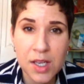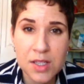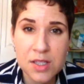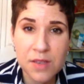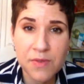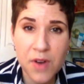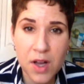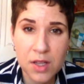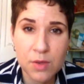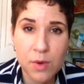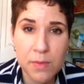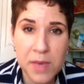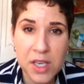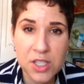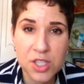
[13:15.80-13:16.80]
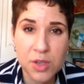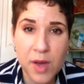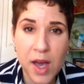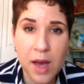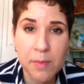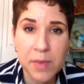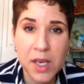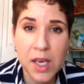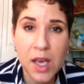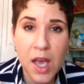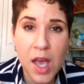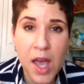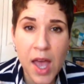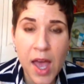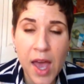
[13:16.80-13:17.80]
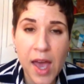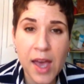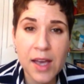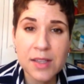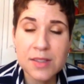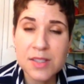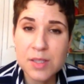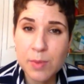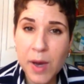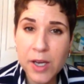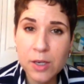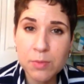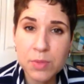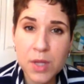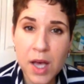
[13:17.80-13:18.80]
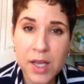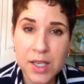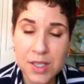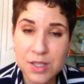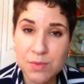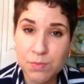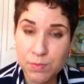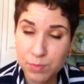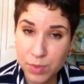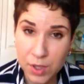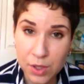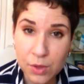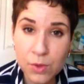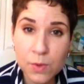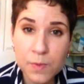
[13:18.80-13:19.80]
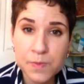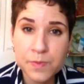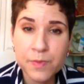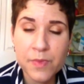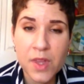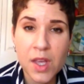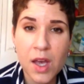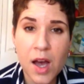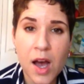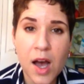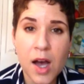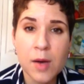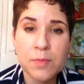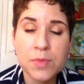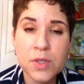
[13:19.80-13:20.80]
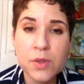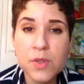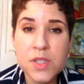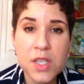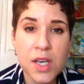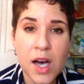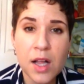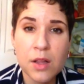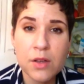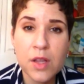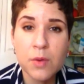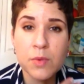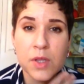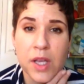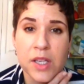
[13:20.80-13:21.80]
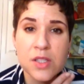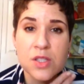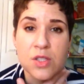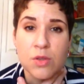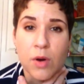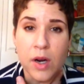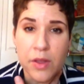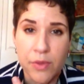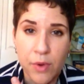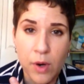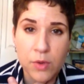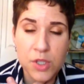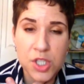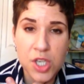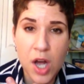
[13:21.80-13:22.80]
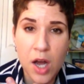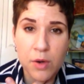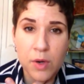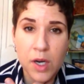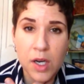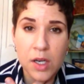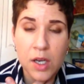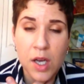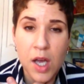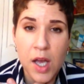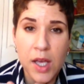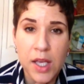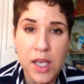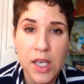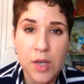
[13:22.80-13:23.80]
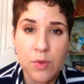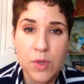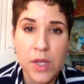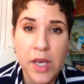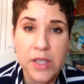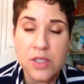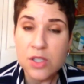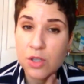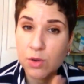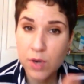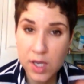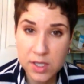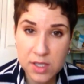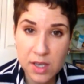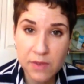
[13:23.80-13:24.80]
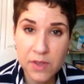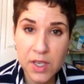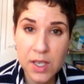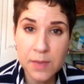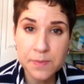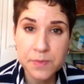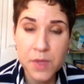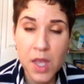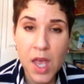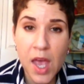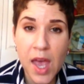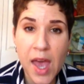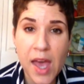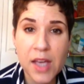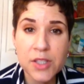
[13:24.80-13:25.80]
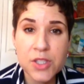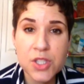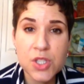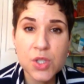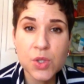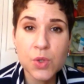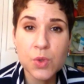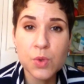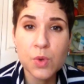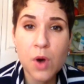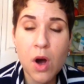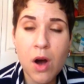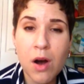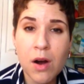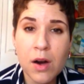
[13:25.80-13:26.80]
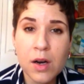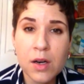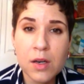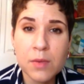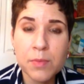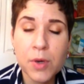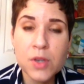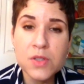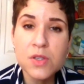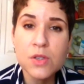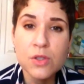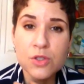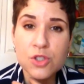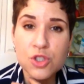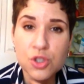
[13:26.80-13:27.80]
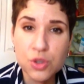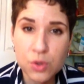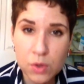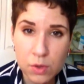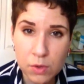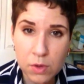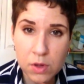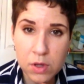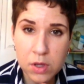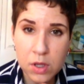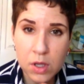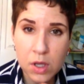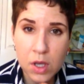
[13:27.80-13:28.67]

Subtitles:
to follow what makes you happy. And spider blood is blue. Blue is the color that relates to our throat chakra. It relates to creativity and to our personal truth.